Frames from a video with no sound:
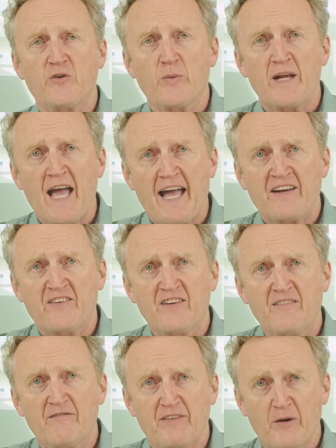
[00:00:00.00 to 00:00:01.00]
to react
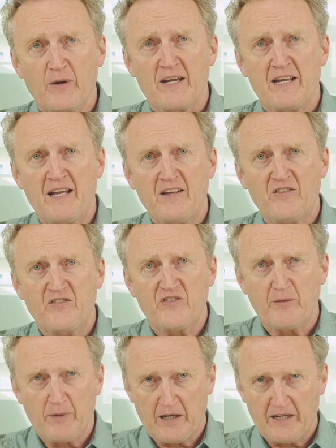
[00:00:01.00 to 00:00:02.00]
very
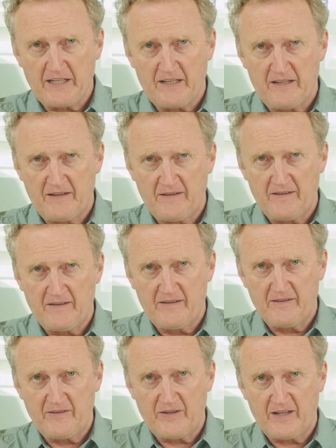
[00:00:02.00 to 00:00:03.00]
similarly.
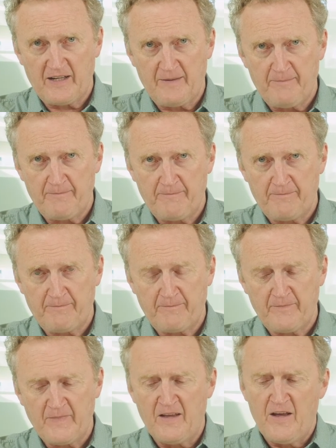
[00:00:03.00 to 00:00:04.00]
Okay?
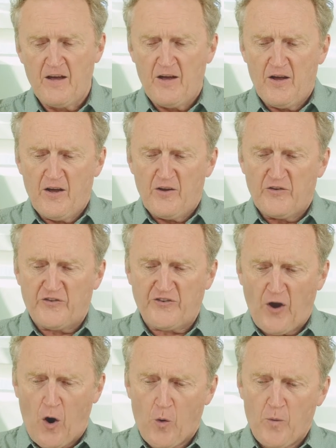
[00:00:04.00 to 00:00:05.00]

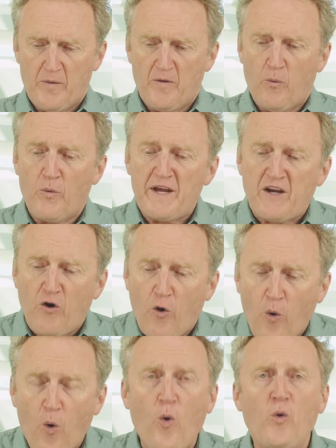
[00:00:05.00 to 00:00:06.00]
So, we
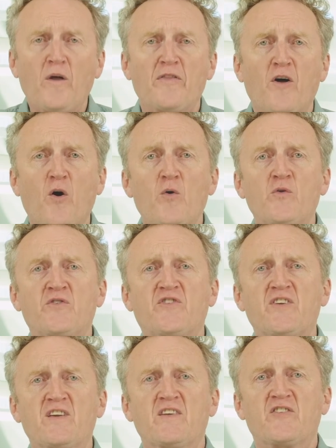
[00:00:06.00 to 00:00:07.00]
call
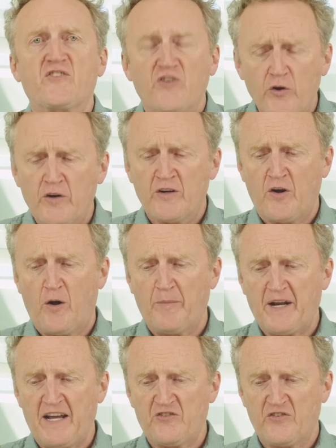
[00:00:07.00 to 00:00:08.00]
those certain
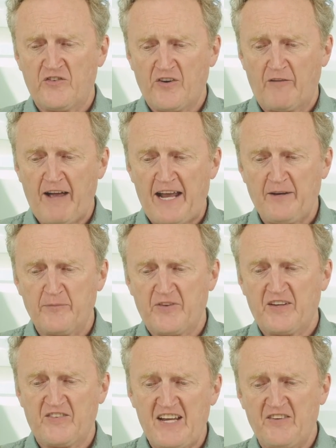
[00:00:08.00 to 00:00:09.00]
combinations of atoms
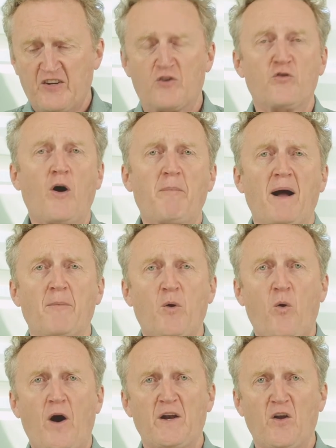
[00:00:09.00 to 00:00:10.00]
that tend to crop up
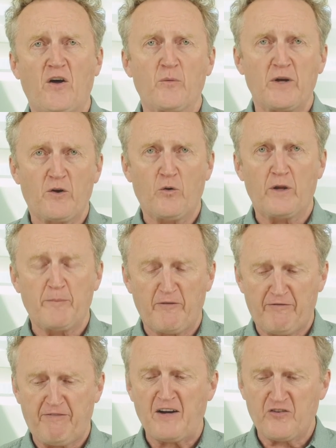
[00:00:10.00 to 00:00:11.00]
quite a lot, we call them a
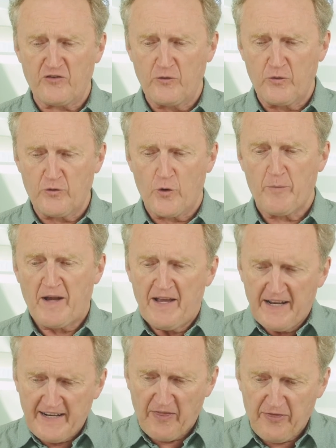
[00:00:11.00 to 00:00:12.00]
functional group.
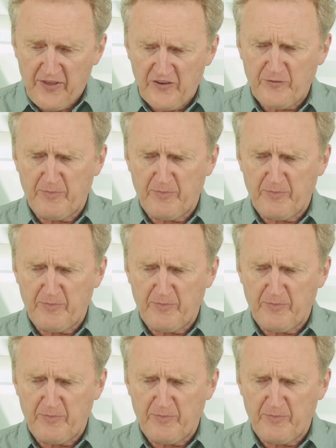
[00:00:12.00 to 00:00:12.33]
Now, this